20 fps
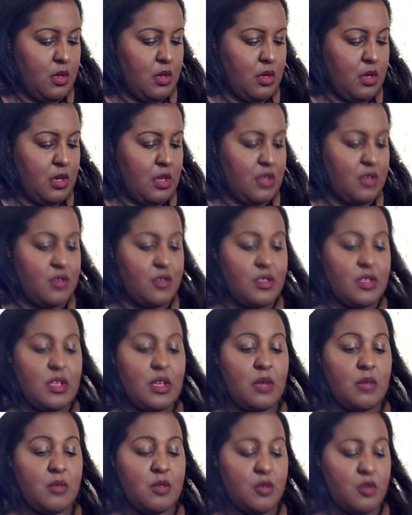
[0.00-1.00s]
As you see,
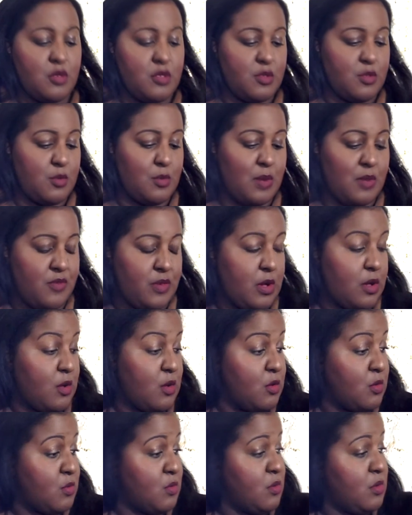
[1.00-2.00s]
I'm doing this with my
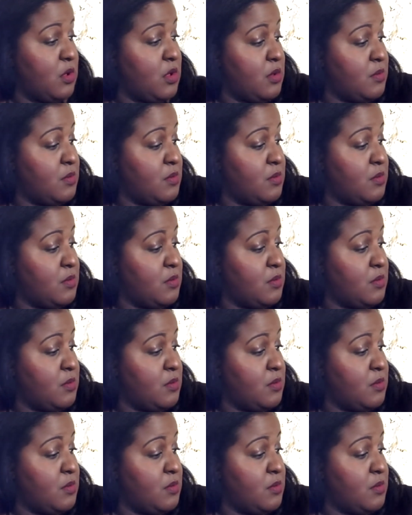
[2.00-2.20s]
phone.